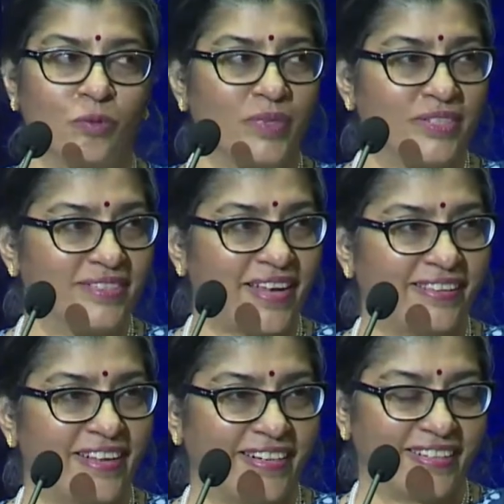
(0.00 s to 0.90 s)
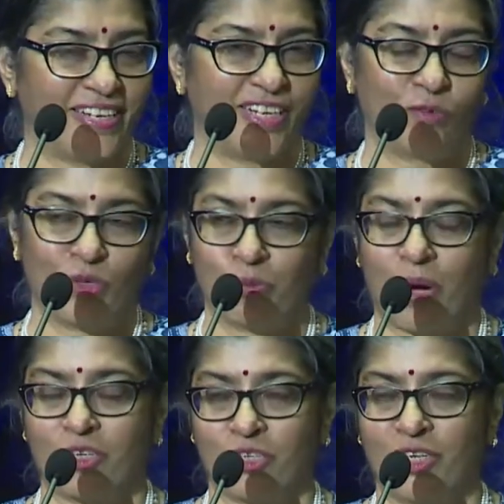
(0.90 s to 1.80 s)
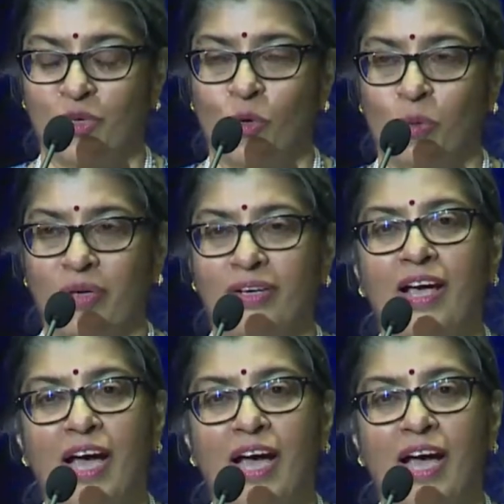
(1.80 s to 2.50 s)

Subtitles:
which said that India was partially open.